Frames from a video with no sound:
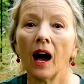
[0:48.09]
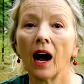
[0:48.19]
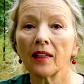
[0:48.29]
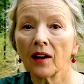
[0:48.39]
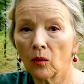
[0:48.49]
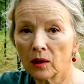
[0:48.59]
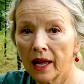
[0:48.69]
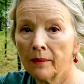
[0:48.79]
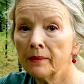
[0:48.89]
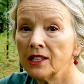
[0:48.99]
I thought, well,
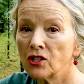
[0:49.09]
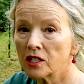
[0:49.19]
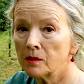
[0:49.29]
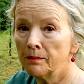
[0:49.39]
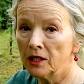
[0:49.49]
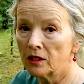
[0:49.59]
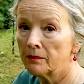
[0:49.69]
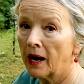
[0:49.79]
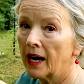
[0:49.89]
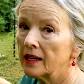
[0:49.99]
let me just
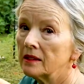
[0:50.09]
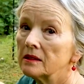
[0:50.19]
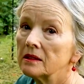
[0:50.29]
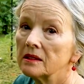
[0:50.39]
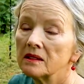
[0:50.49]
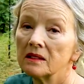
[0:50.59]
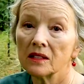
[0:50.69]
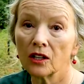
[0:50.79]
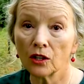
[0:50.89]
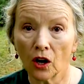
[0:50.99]
build my
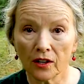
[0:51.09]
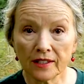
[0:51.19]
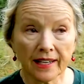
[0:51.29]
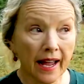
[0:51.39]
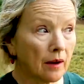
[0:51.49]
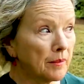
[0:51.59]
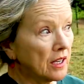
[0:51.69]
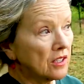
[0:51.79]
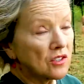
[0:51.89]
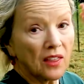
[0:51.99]
garden down
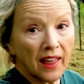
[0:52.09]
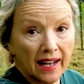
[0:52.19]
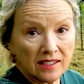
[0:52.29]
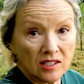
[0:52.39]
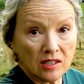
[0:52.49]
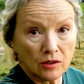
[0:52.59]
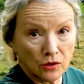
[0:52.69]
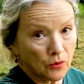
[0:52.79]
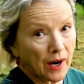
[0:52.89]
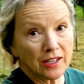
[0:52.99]
because that's the
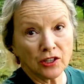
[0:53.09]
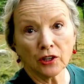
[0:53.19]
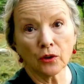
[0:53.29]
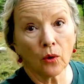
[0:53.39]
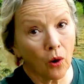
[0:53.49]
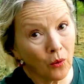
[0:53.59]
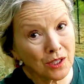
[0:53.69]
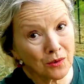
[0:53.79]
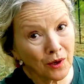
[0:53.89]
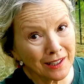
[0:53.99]
direction you
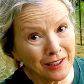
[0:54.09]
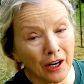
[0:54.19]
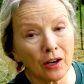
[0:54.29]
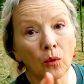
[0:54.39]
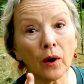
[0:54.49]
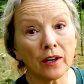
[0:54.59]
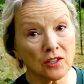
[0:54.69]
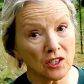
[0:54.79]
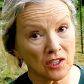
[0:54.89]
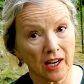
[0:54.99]
always want to look. Where
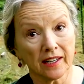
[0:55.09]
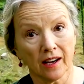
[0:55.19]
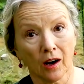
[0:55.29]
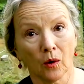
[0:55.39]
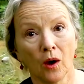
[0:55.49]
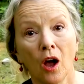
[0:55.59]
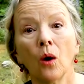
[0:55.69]
does the sun go?